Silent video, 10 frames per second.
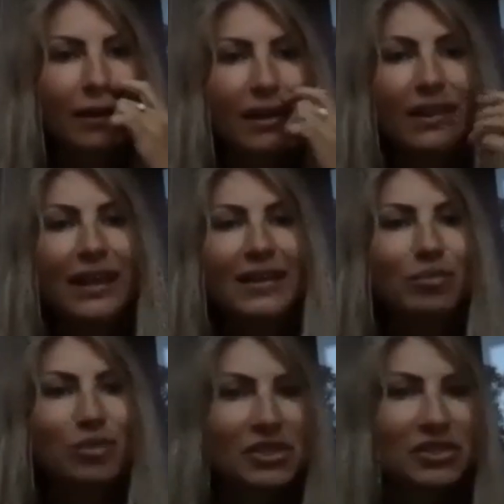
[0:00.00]

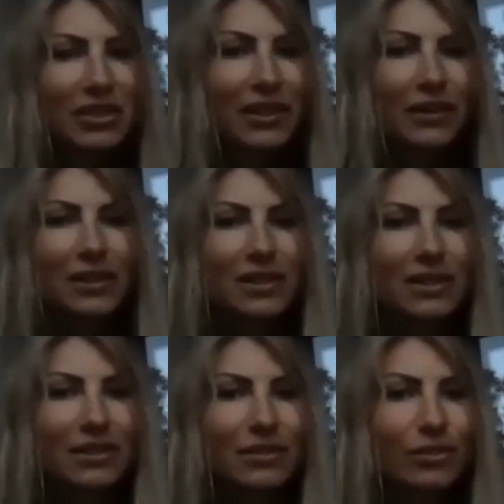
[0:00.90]
Enlightenment is clarity.
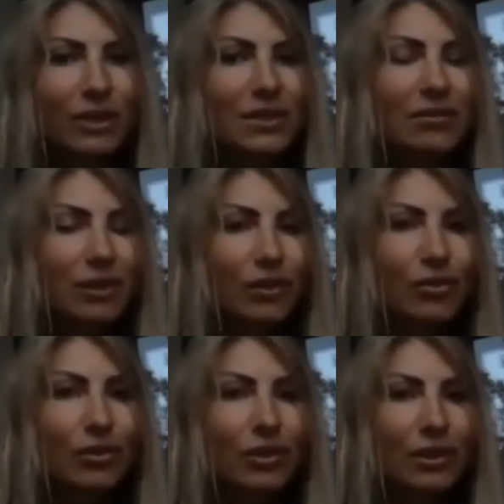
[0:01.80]
So what is
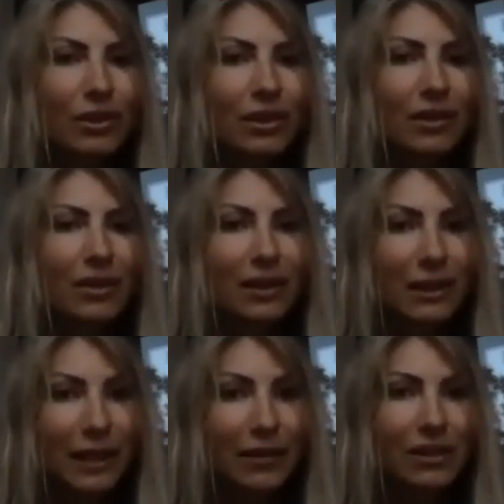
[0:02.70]
evolution?
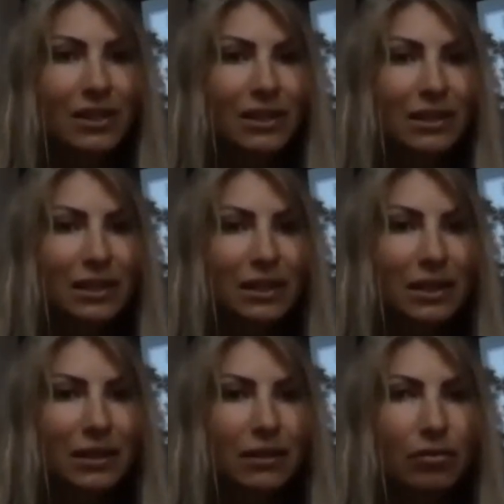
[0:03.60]
Clarity.
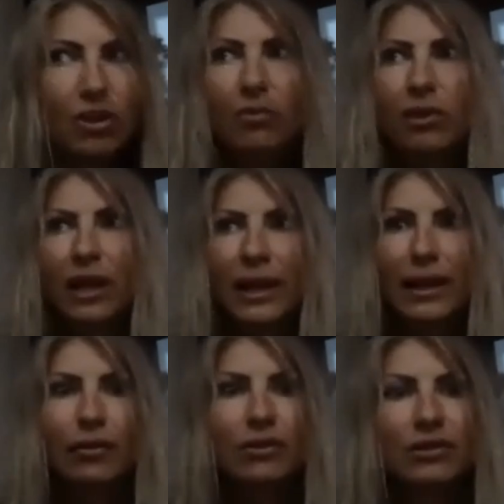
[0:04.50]
Become
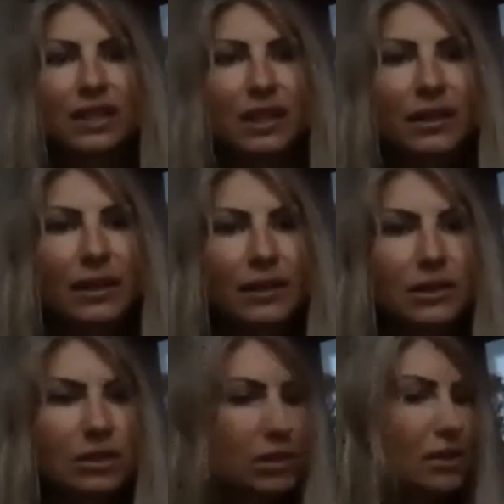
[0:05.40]
clear all of a sudden, like
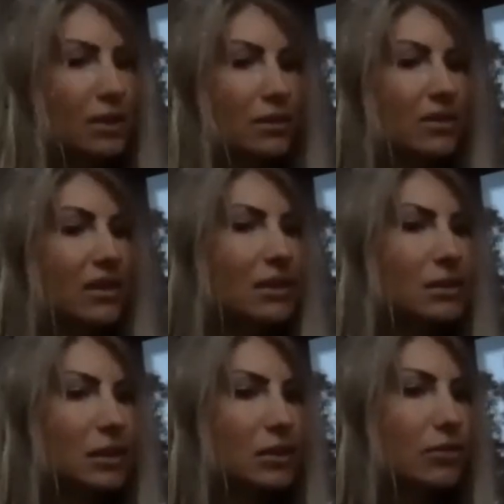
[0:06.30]
certain
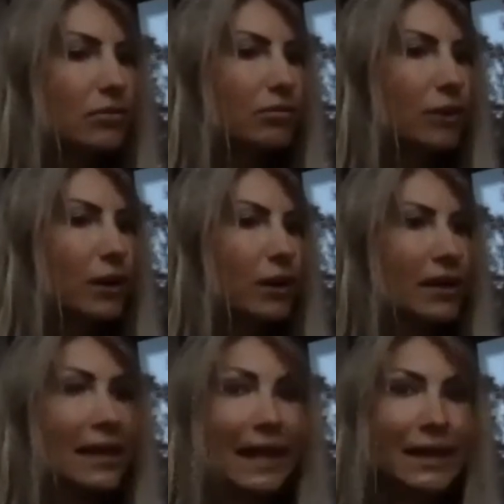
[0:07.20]
things that you were
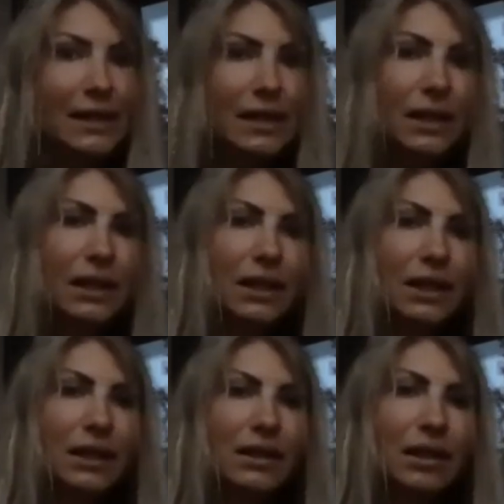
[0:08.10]
neglecting
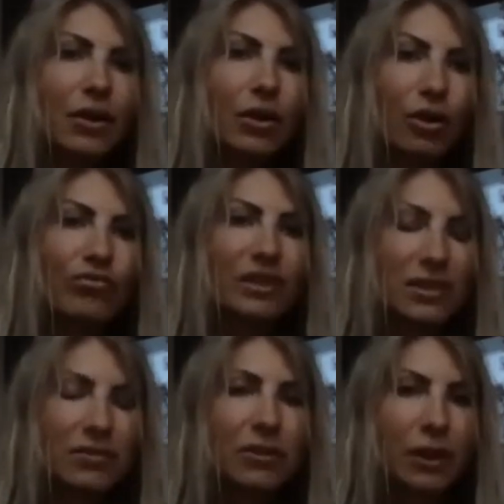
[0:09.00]
now are
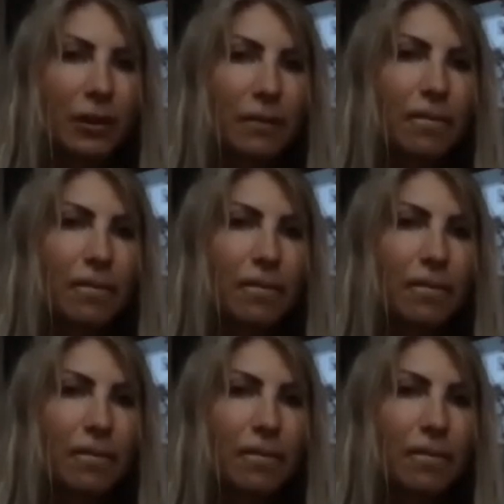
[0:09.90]
obvious for you.